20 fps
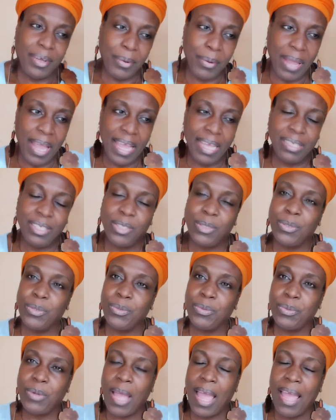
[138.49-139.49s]
Okay,
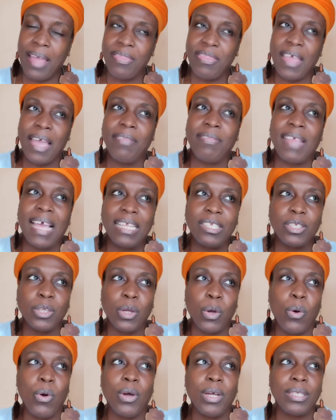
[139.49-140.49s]
so and that's
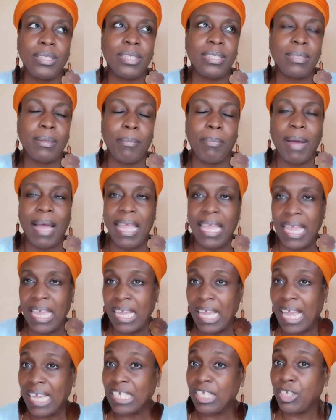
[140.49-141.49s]
caused
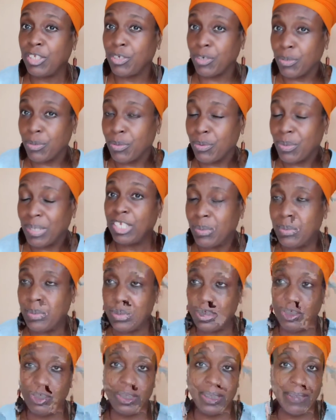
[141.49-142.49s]
by external
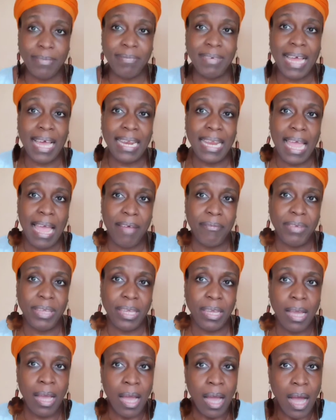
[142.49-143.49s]
conditions of not
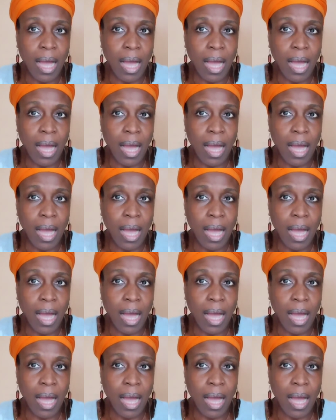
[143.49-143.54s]
having